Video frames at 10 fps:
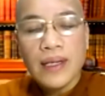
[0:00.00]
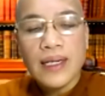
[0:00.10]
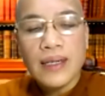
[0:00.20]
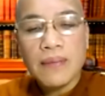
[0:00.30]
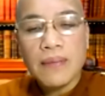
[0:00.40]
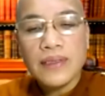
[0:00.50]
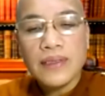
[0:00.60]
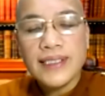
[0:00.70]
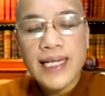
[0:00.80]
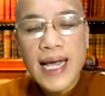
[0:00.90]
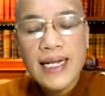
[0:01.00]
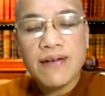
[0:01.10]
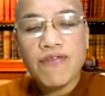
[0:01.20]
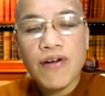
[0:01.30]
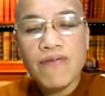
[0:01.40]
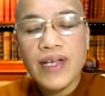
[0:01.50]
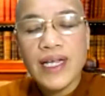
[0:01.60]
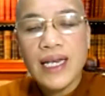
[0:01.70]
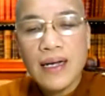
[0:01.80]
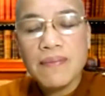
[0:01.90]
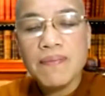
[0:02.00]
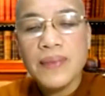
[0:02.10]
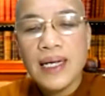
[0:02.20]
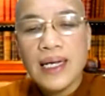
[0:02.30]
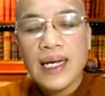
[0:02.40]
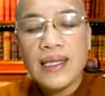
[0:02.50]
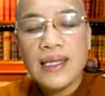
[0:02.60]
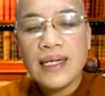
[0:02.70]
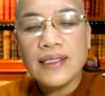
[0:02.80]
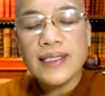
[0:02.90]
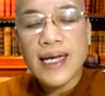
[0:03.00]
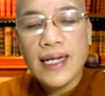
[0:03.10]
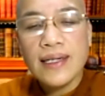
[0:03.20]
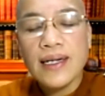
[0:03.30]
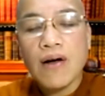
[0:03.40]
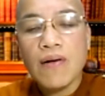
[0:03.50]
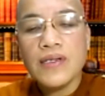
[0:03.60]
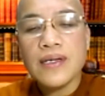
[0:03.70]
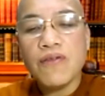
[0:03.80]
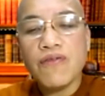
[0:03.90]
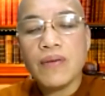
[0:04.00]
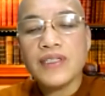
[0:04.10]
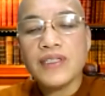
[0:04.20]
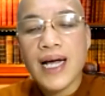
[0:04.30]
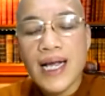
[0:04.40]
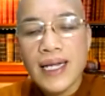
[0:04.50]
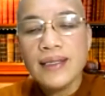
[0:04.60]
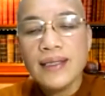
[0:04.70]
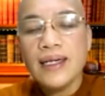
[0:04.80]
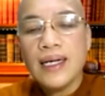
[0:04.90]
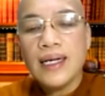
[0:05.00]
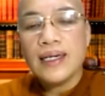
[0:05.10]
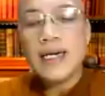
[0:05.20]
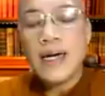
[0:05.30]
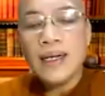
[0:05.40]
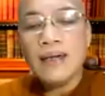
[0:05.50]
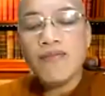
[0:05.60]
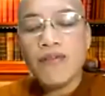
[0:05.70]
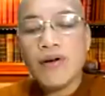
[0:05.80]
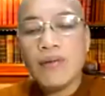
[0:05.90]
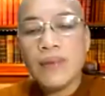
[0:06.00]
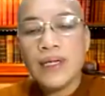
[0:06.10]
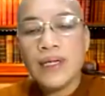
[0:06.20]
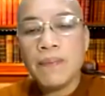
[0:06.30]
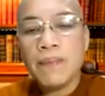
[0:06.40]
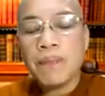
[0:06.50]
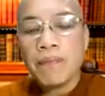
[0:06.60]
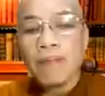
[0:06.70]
uh, 10 from Vietnam and then 10 also from Thailand, nine from um,